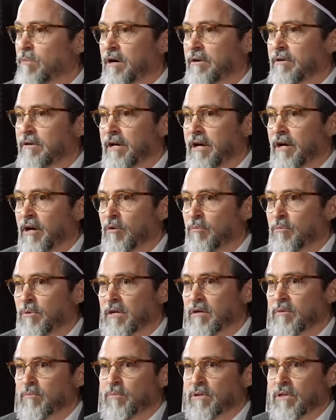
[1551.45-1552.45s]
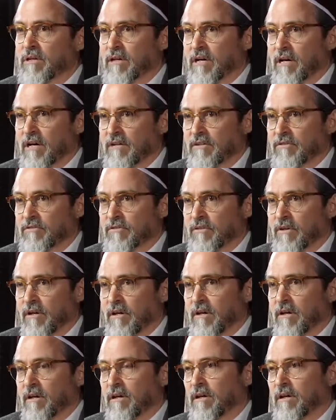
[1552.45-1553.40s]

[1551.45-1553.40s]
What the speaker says: modern Arabic, because